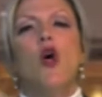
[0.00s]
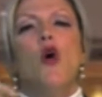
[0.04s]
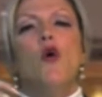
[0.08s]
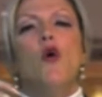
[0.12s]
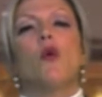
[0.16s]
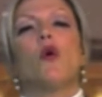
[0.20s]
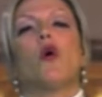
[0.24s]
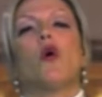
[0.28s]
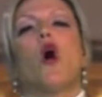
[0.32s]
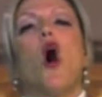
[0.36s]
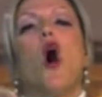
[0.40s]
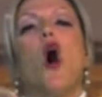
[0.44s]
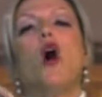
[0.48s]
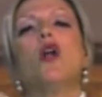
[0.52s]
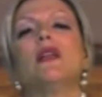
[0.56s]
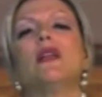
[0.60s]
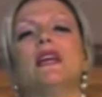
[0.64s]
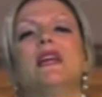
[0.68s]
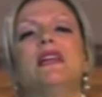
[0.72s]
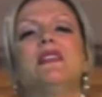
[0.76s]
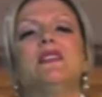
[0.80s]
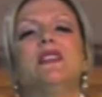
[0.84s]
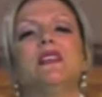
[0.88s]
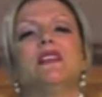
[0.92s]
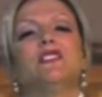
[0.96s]
We're all
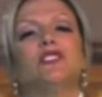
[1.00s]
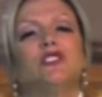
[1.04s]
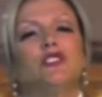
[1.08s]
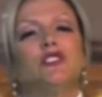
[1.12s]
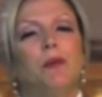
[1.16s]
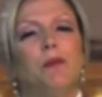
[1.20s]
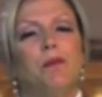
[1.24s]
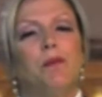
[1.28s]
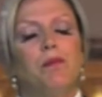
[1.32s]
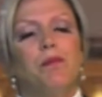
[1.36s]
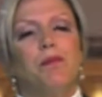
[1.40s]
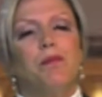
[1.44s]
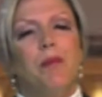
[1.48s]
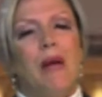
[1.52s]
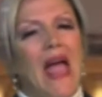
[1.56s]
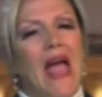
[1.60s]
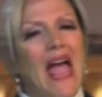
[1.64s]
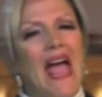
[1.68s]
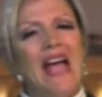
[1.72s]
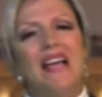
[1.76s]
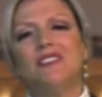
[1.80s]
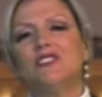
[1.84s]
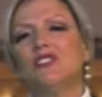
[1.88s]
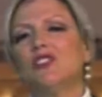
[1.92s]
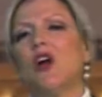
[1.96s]
in this to
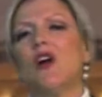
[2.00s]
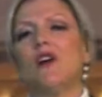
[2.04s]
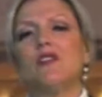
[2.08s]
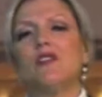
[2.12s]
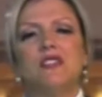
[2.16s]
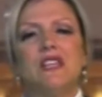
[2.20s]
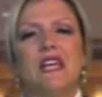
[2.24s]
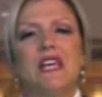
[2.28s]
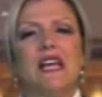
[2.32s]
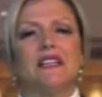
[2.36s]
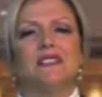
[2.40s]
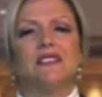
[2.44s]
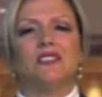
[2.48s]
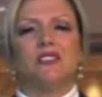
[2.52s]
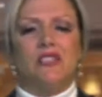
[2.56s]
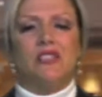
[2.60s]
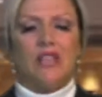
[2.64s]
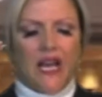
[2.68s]
pass our test,